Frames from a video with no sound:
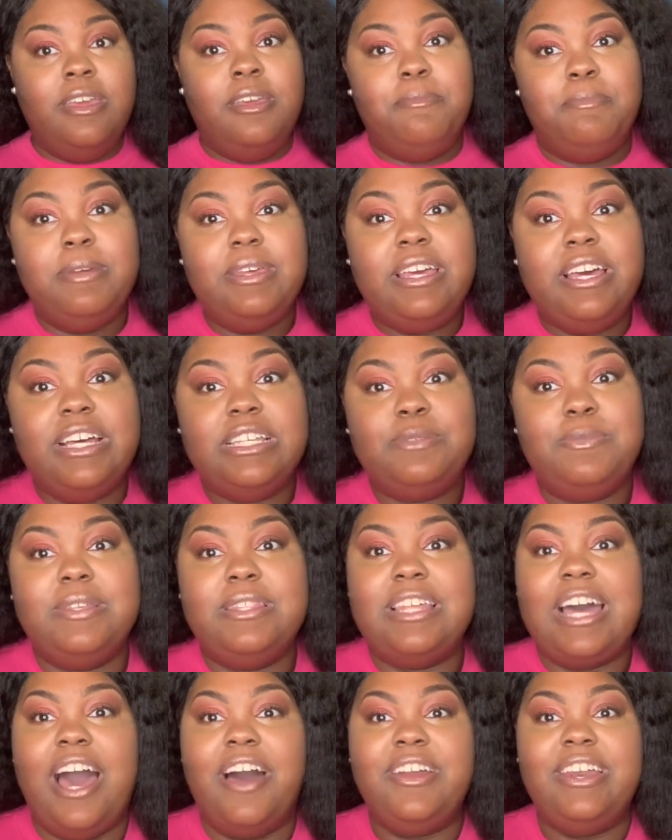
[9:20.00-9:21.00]
because
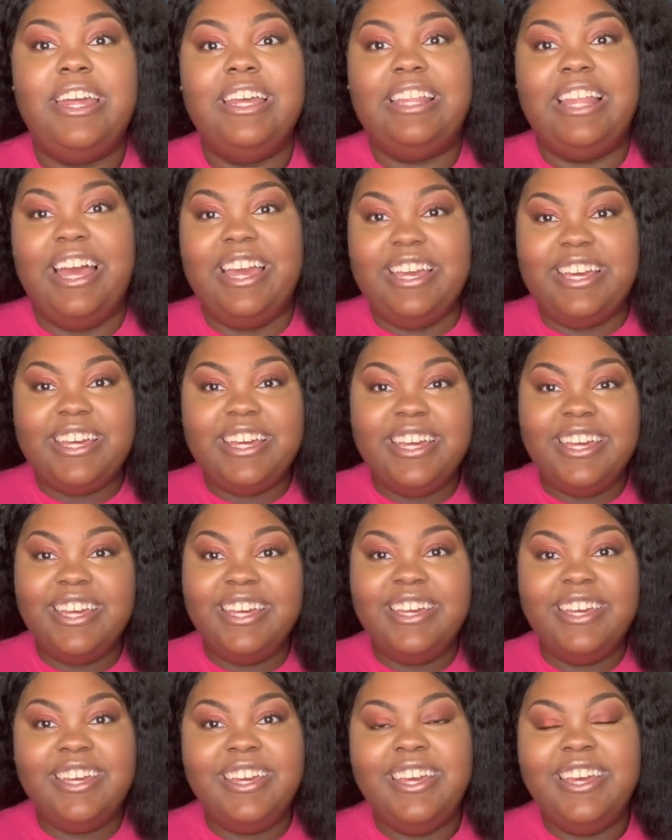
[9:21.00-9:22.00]
without it, like,
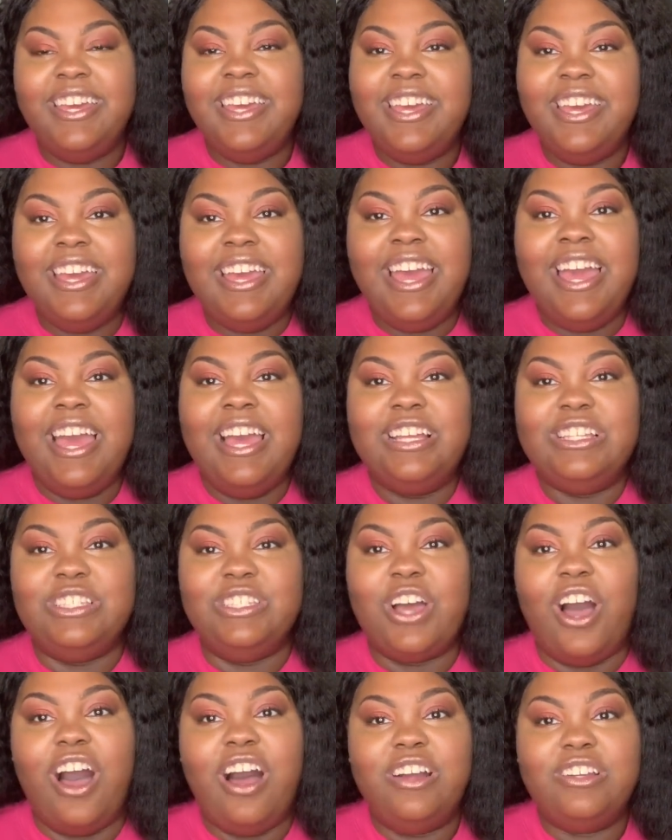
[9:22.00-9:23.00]

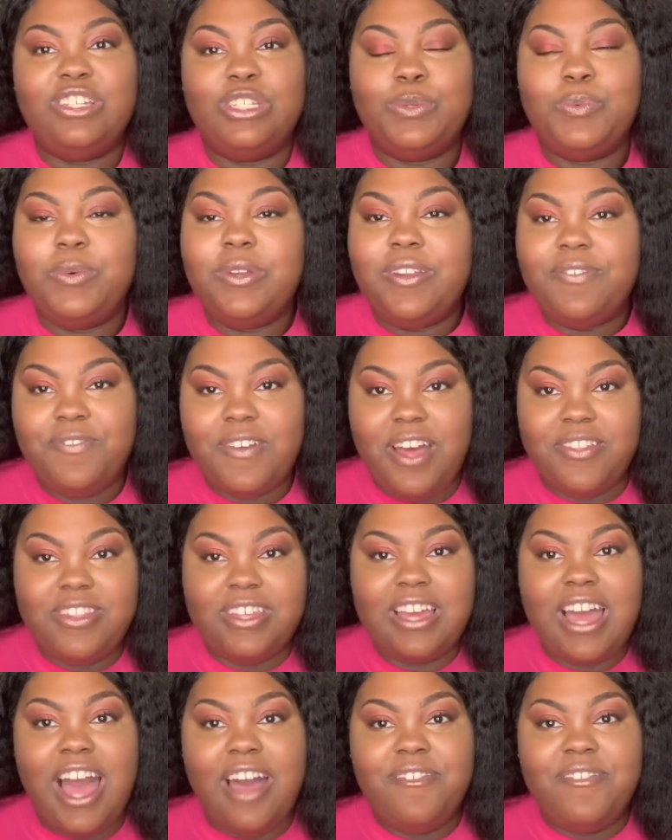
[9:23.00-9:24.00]
Dawn just wouldn't found
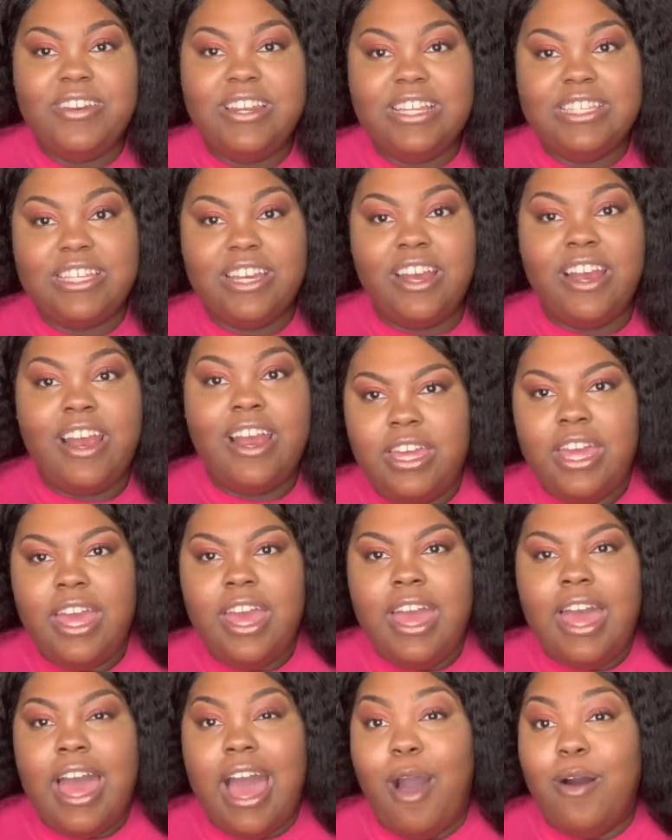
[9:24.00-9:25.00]
the confidence in her.
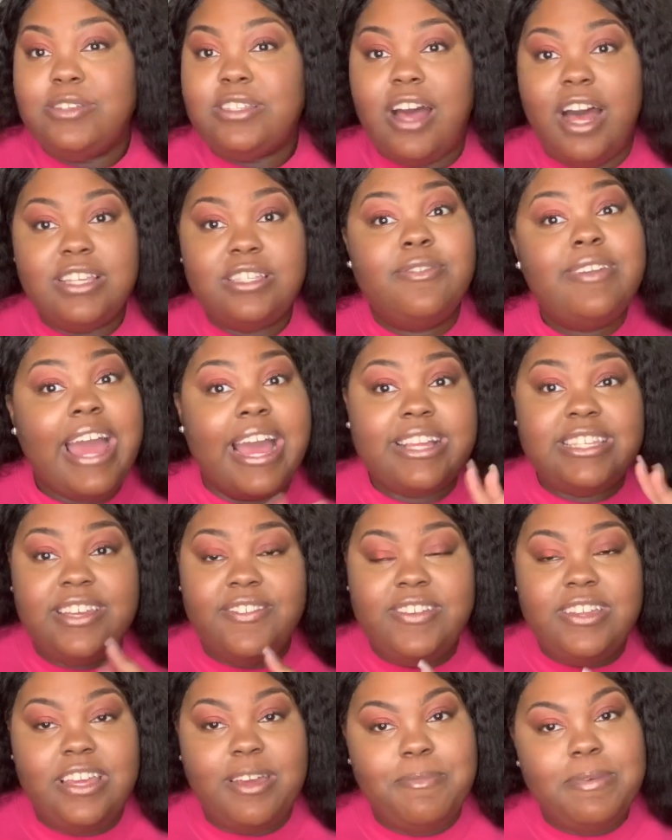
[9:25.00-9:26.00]
I was also on the
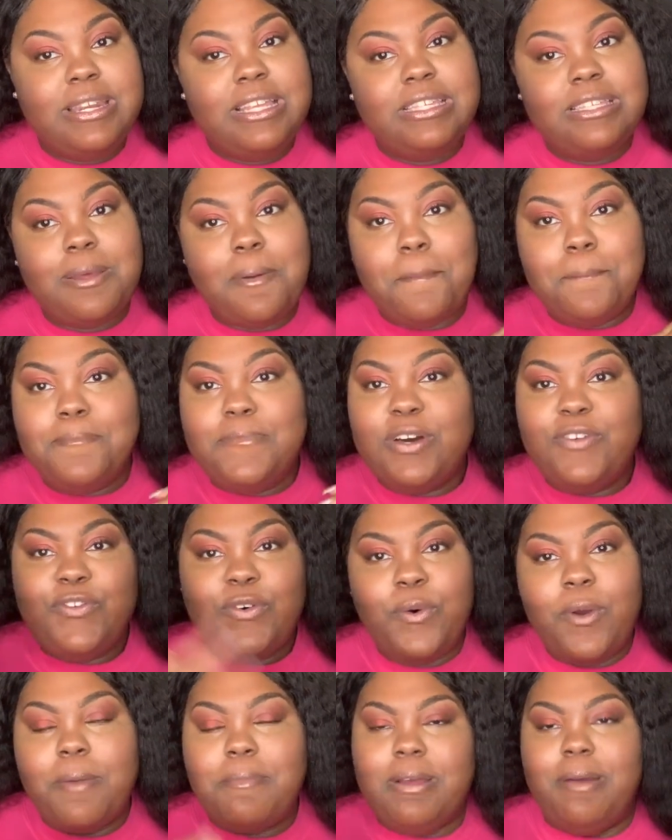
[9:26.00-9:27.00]
activity committees
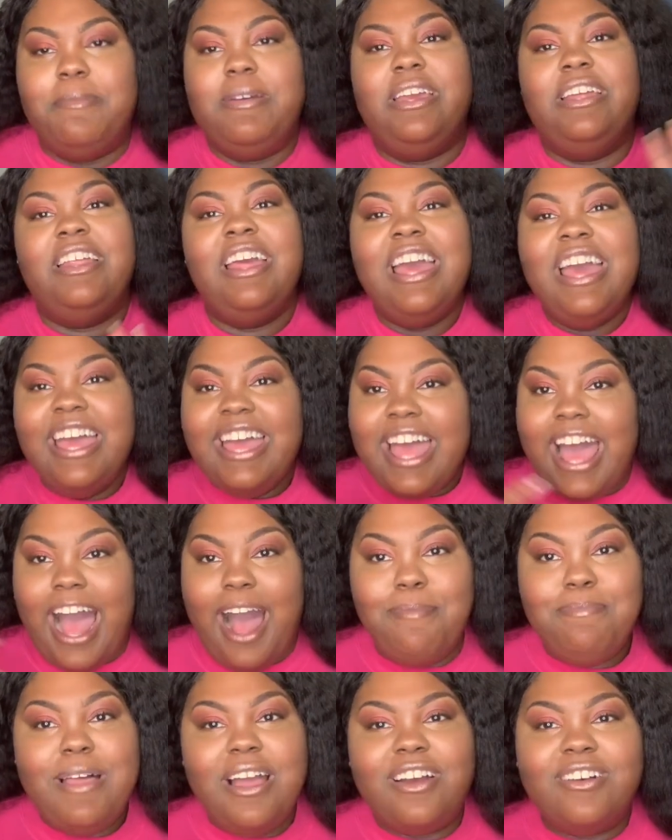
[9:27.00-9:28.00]
before, but I mean,
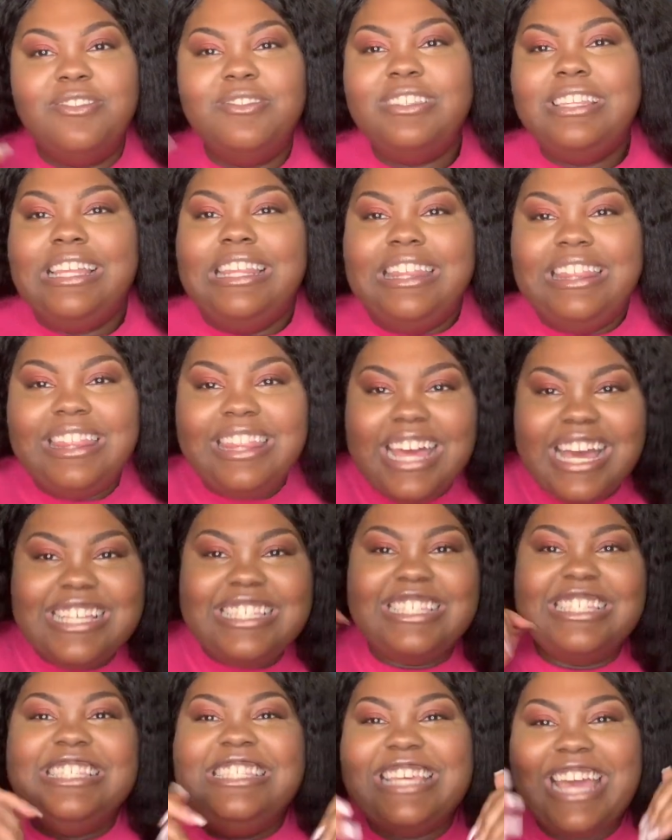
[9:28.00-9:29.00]
I'm not gonna
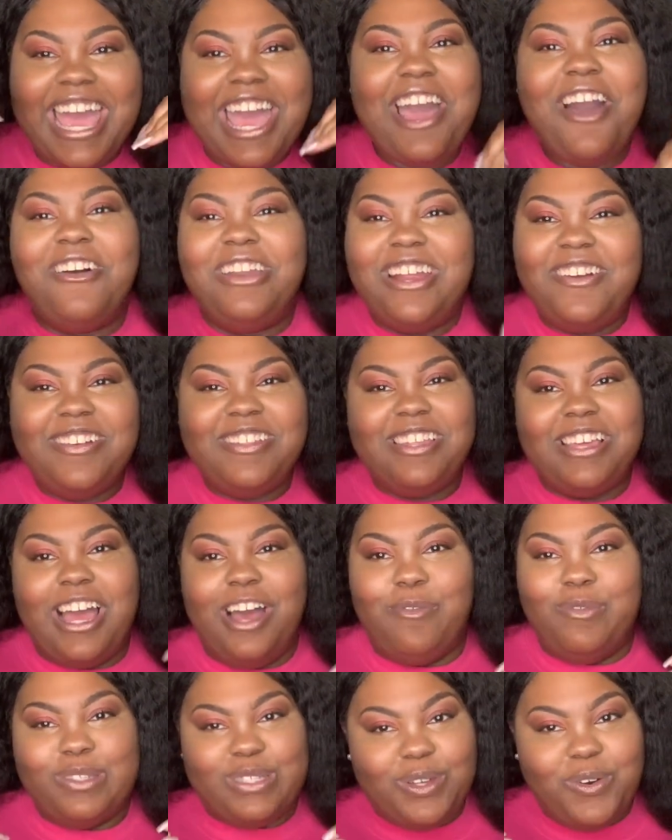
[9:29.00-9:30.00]
list down everything
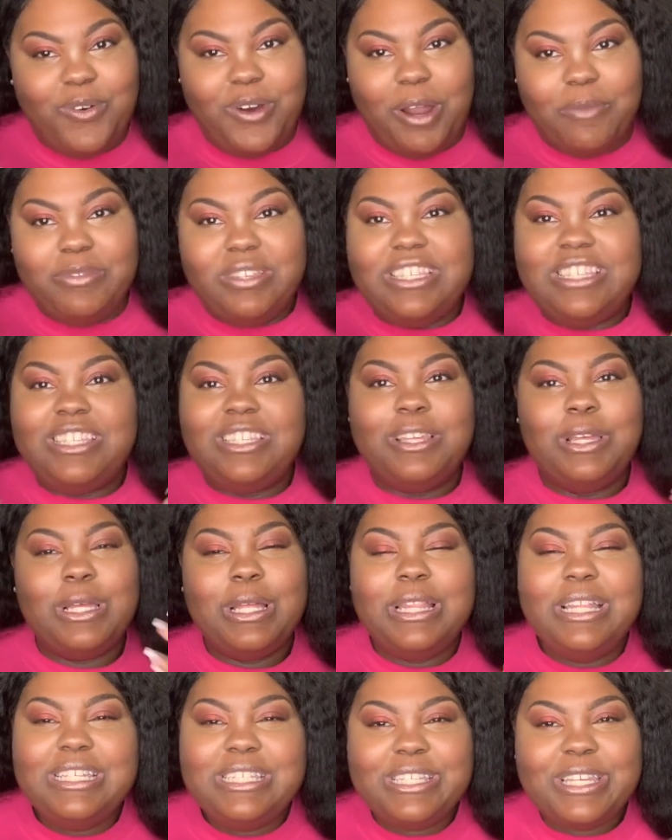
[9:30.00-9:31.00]
I was on. I'm just
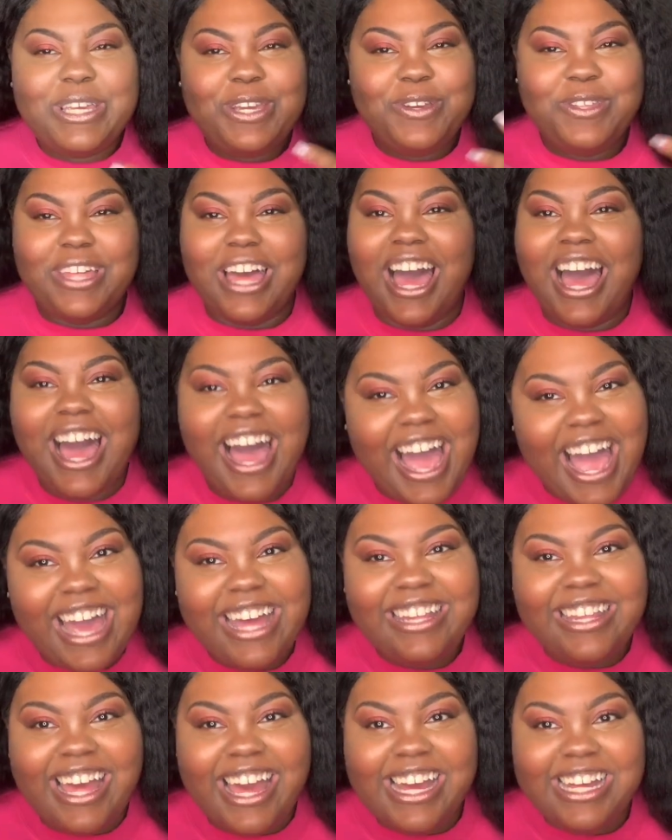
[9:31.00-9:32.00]
listing you the
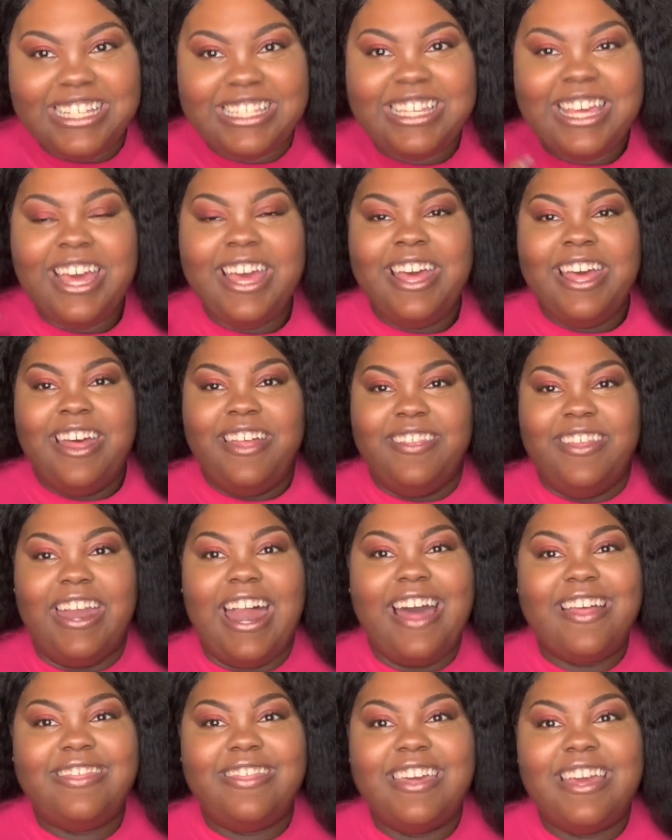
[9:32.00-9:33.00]
highlights that
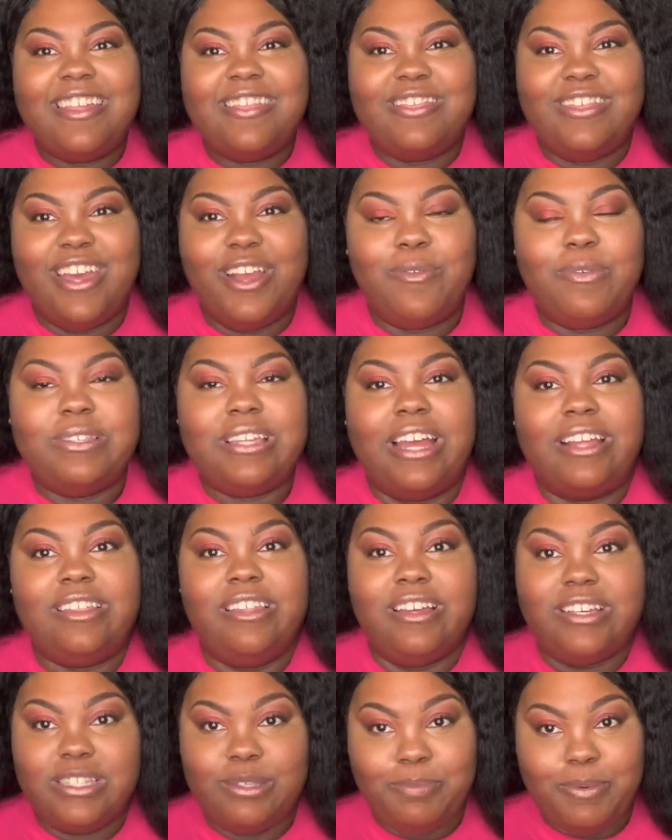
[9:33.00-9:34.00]
I think there was like
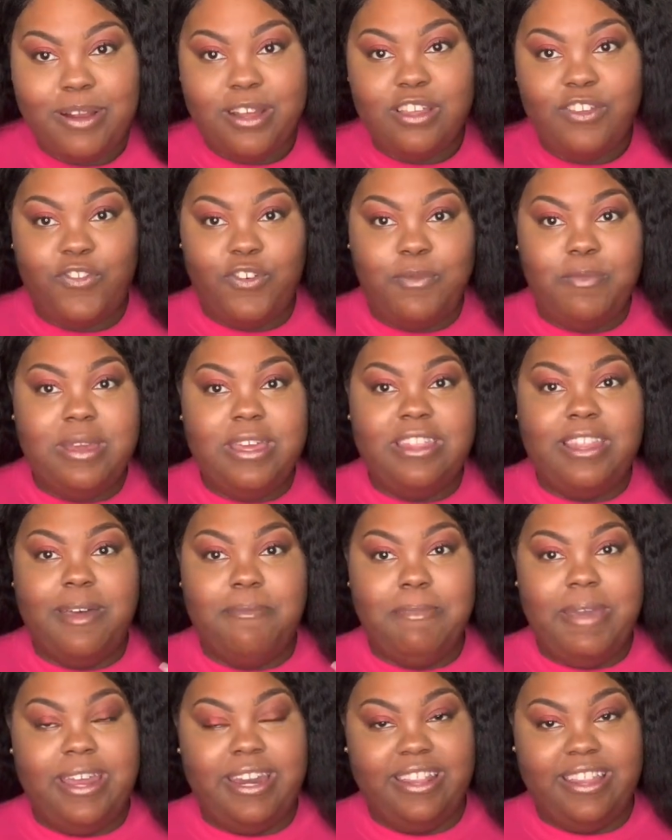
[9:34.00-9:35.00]
the experience for me
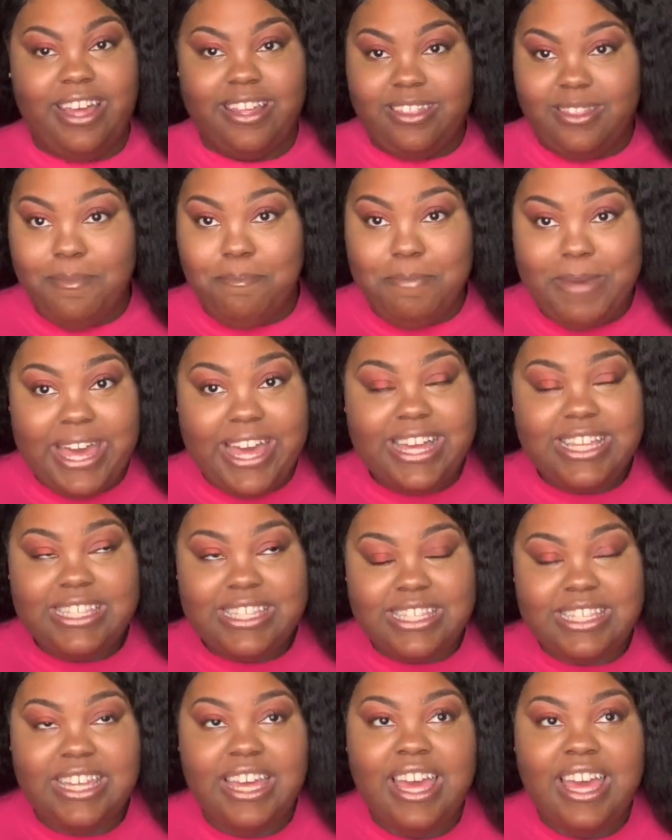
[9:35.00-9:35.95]
that made it like the best.